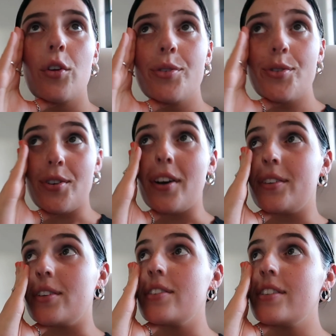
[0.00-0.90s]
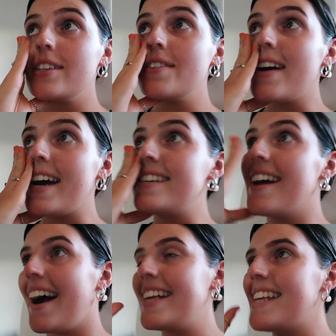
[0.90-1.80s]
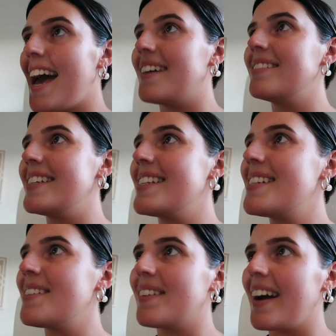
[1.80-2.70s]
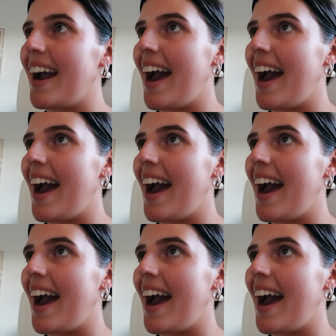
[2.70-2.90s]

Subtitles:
struggle to find nice outfits to wear